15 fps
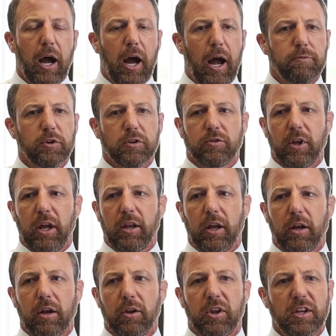I'm just saying
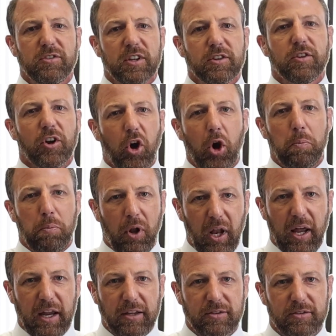that this isn't our
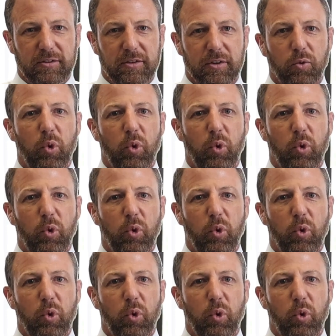place.